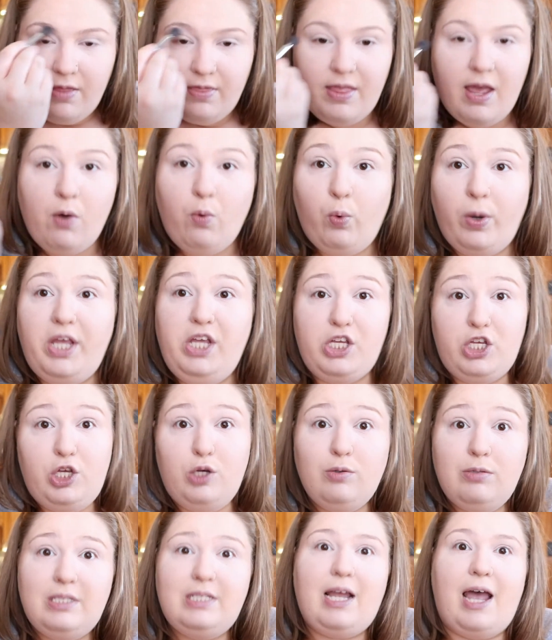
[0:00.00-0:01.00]
that we
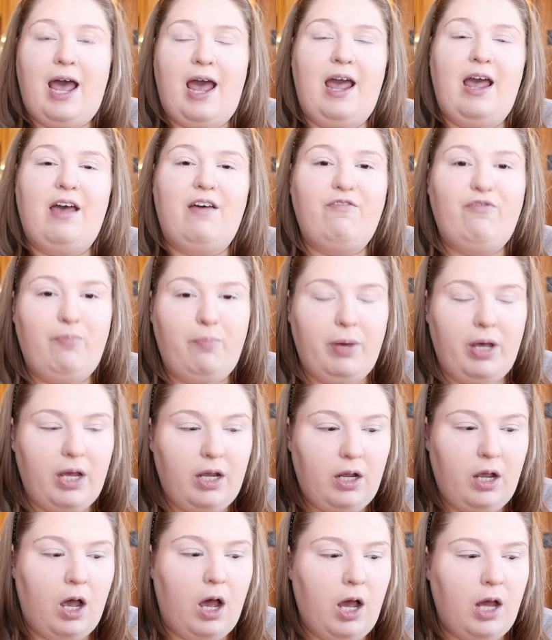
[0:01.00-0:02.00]
used to have
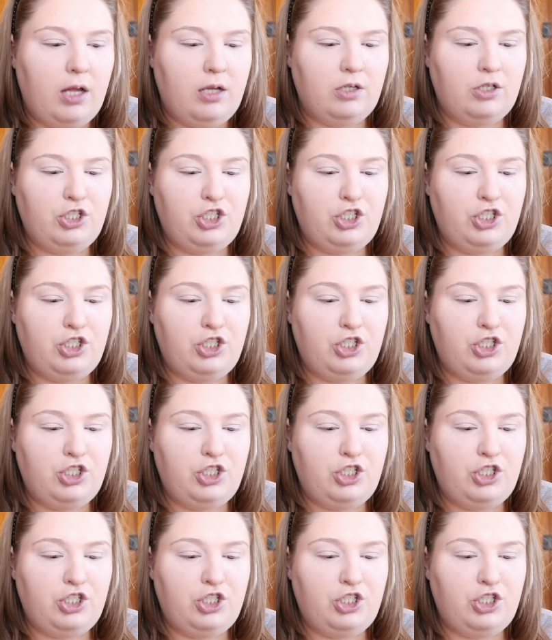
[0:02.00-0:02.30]
but got